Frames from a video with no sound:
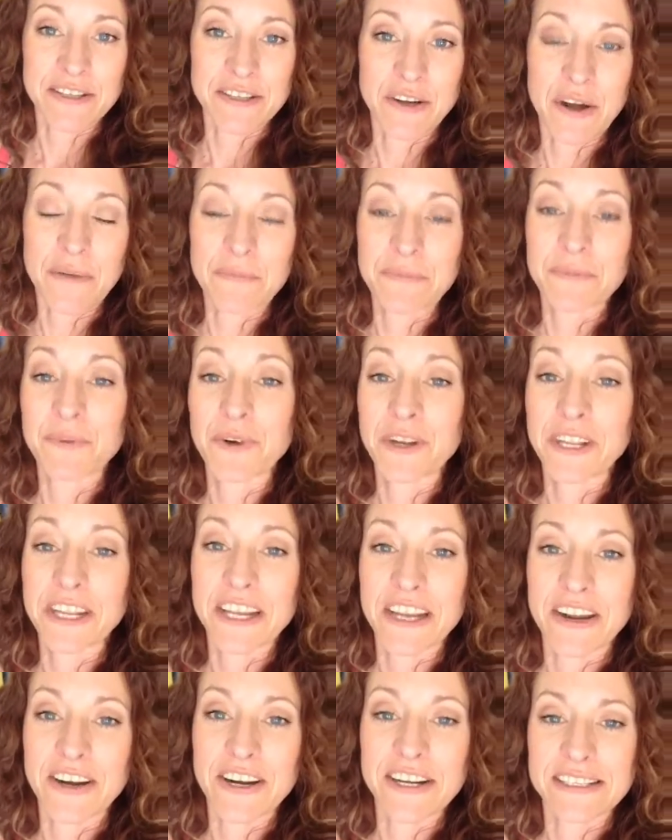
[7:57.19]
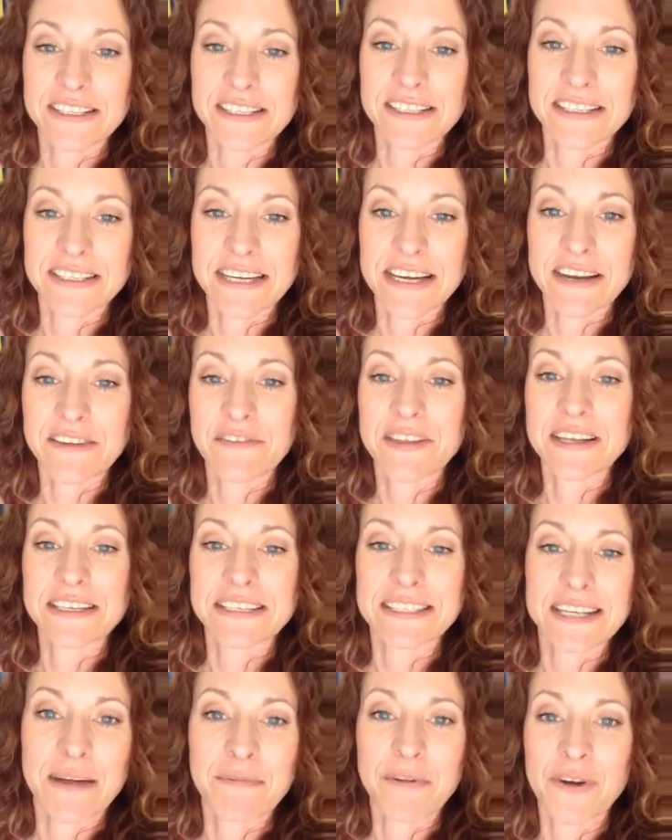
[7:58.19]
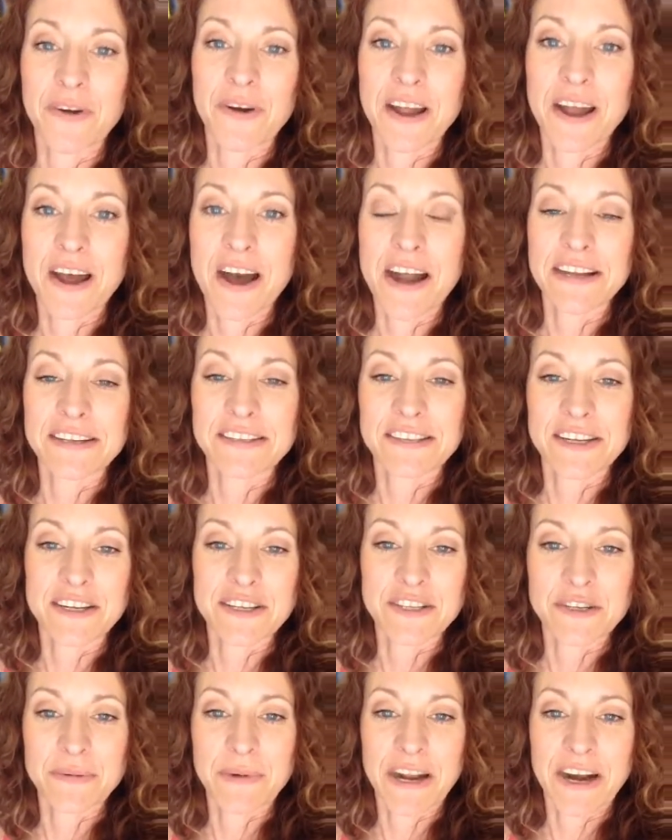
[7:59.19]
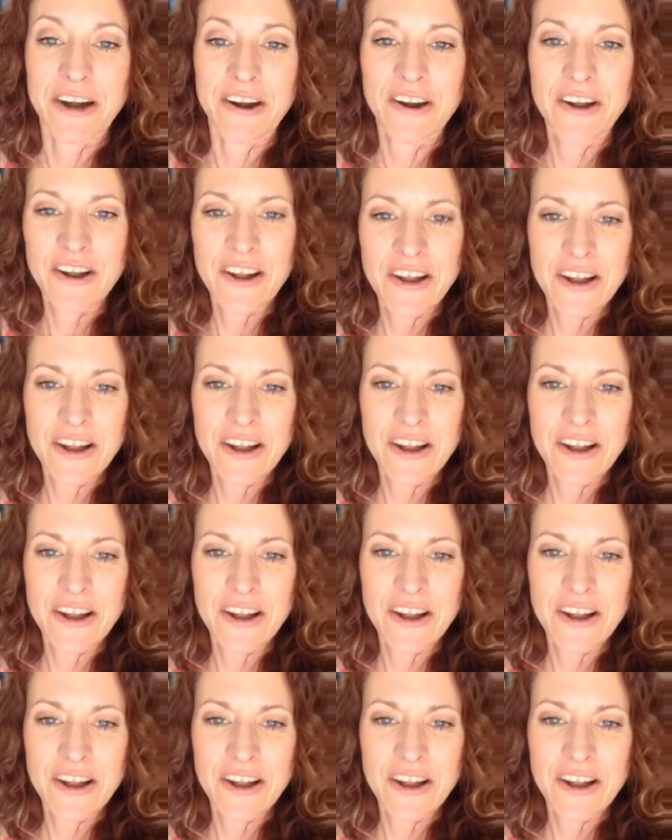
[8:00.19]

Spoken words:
so I'm really curious to see if this time going on he's going to do better.